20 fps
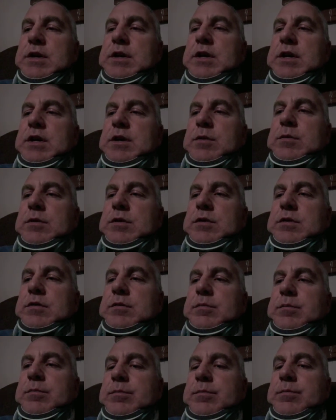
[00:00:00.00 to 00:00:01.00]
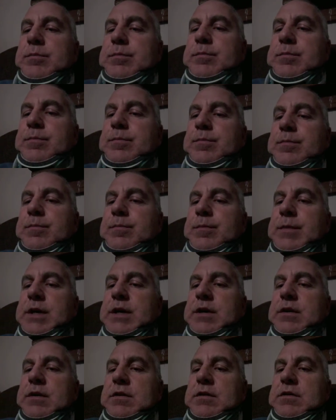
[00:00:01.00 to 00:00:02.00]
I will
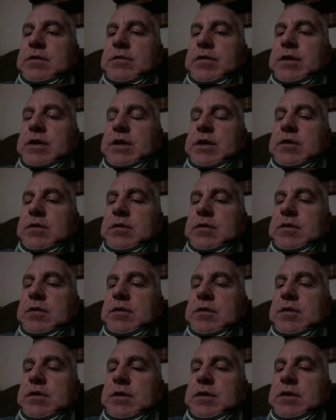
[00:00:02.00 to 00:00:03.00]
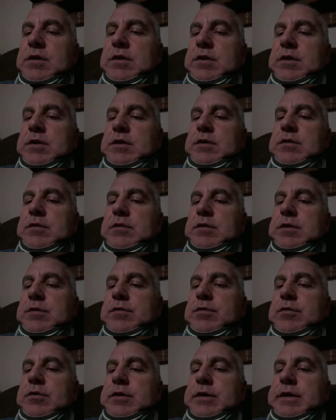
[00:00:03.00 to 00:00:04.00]
make another video in 3 or
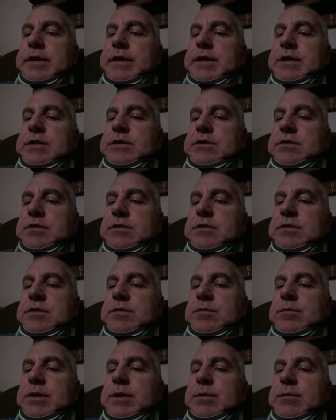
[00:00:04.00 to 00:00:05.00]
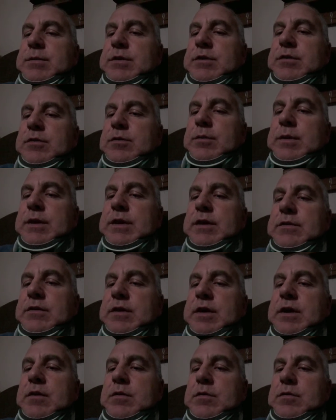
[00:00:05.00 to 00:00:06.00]
4 days, or maybe 2 weeks
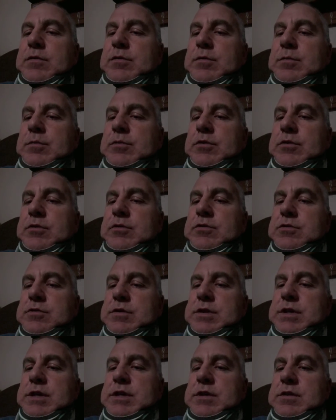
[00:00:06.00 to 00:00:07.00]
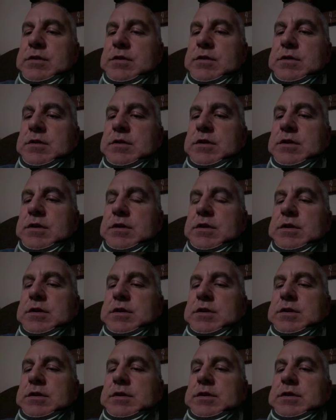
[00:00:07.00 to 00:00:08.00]
out from surgery, and
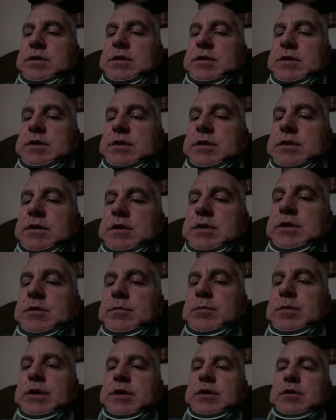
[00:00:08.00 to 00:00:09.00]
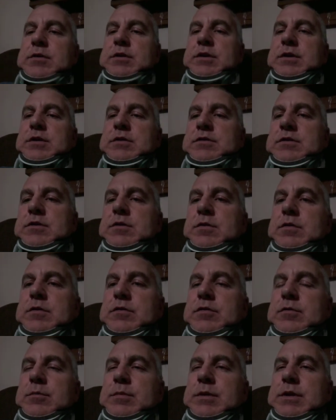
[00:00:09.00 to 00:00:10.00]
let everybody know how it's
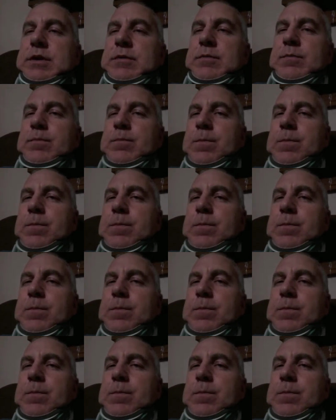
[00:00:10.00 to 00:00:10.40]
going from then.